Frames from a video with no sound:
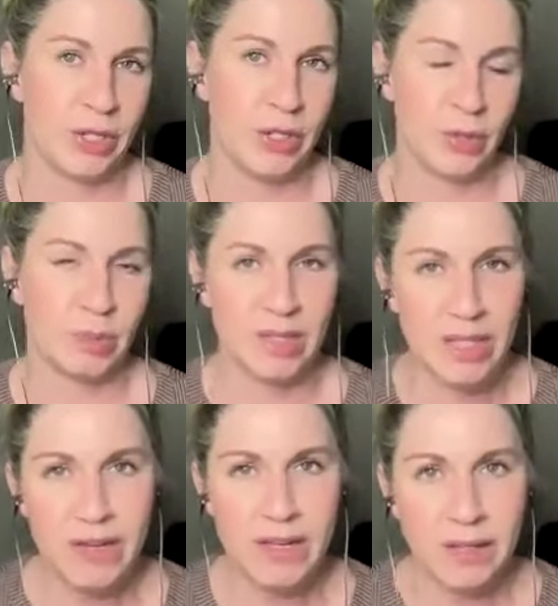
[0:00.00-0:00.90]
to you
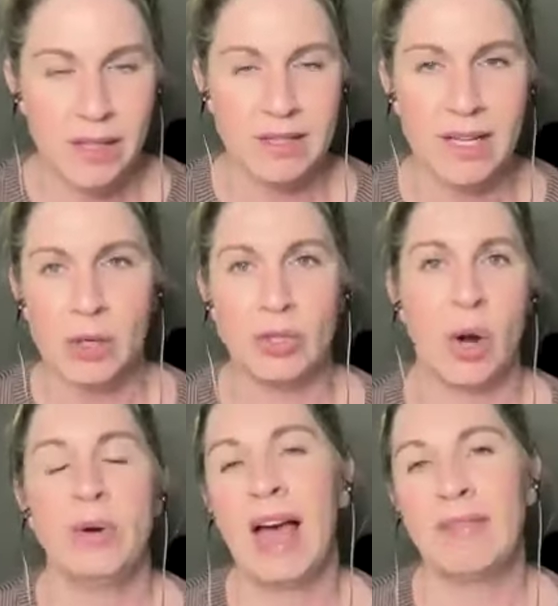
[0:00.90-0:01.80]
specifically is that you
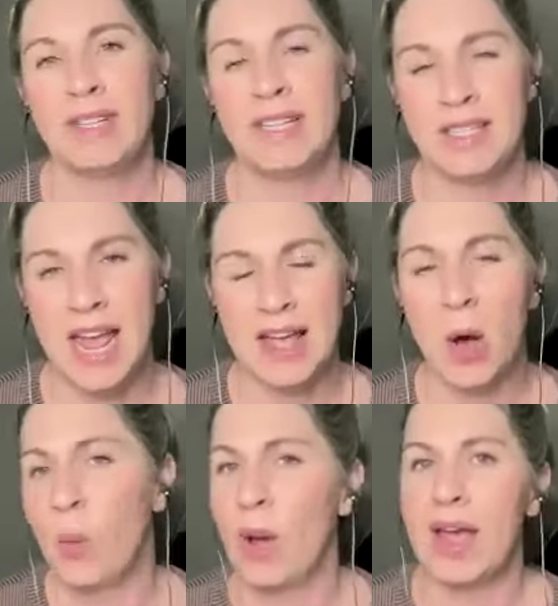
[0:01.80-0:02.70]
don't have to take
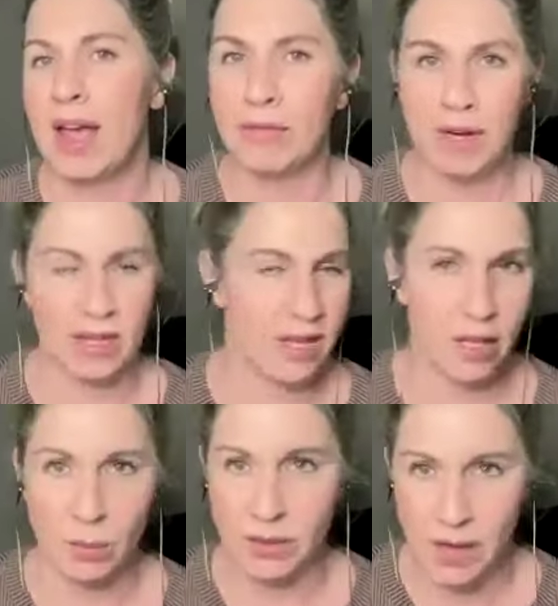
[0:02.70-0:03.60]
away everything you